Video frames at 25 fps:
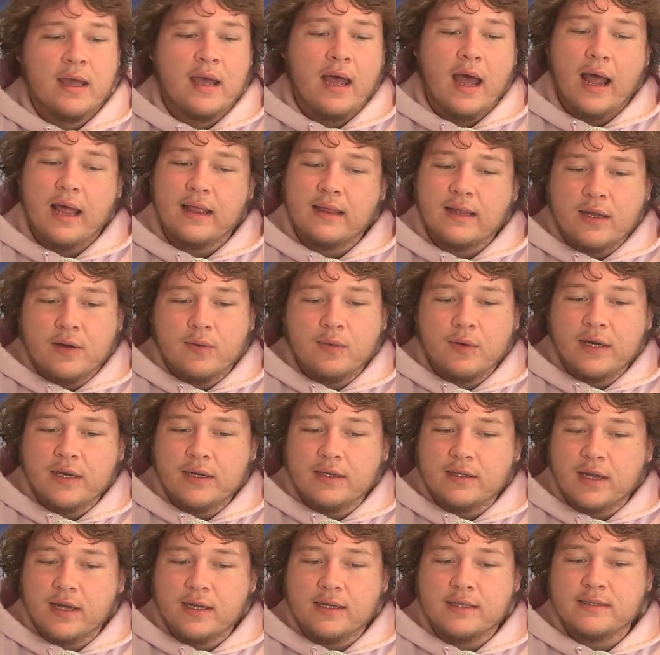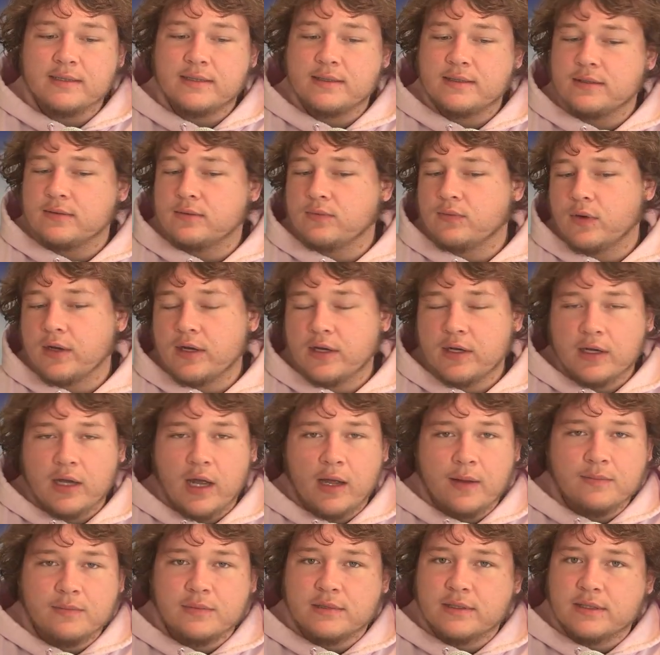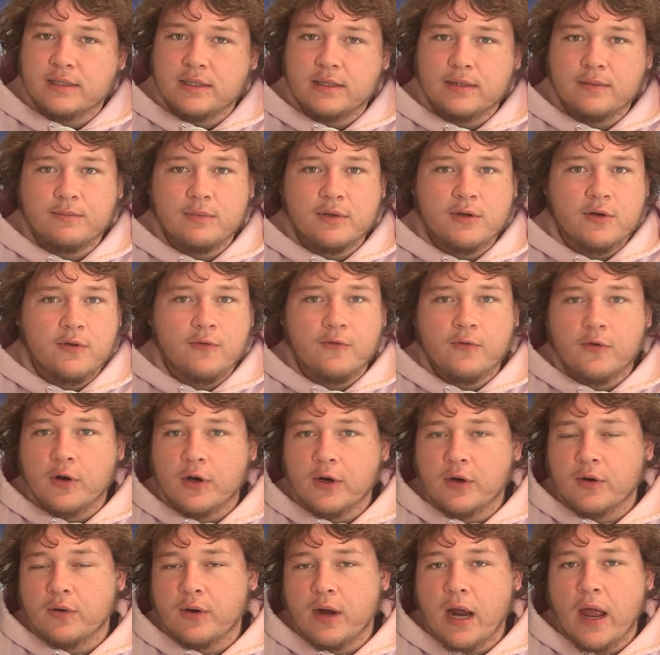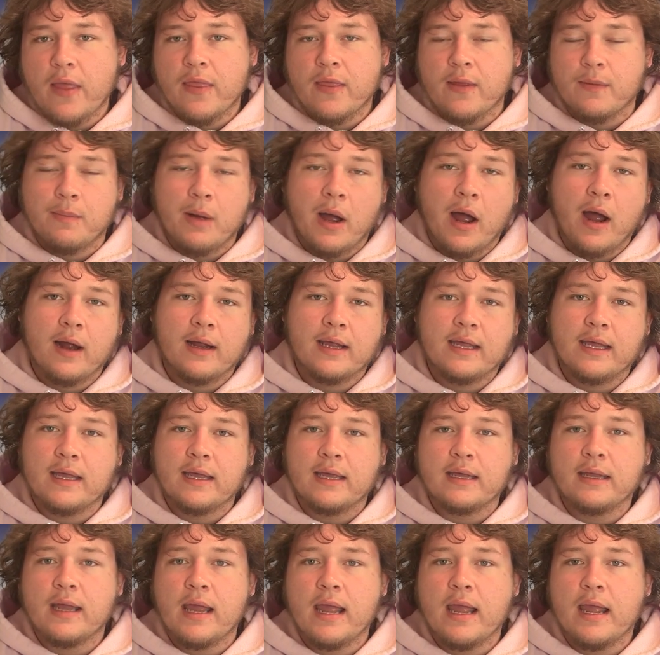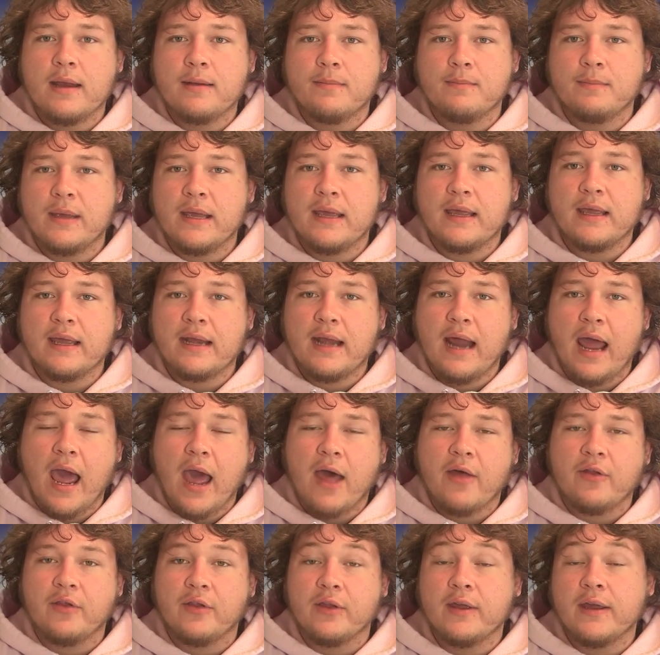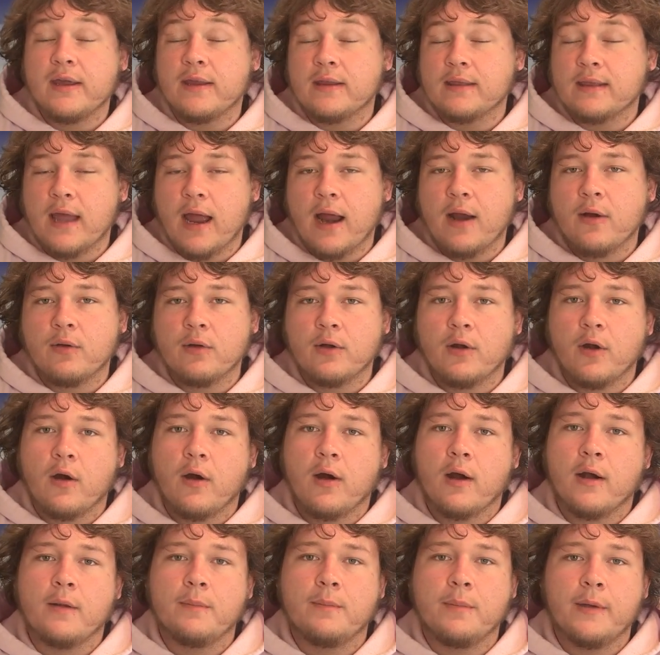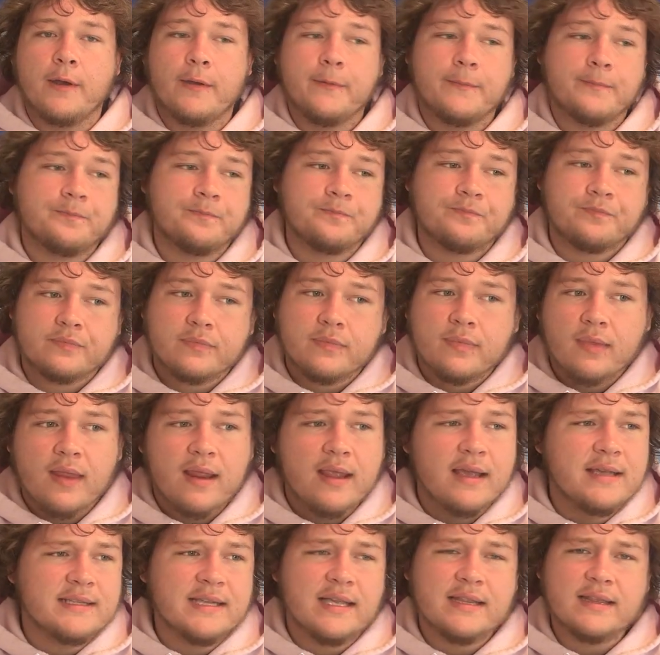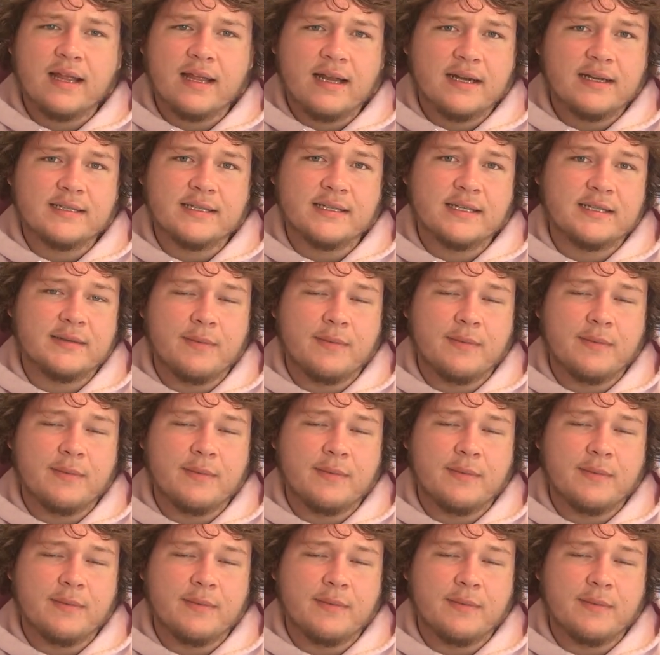I like what he does when it comes to maneuvering around the pocket and being an athlete in that regard, but his athleticism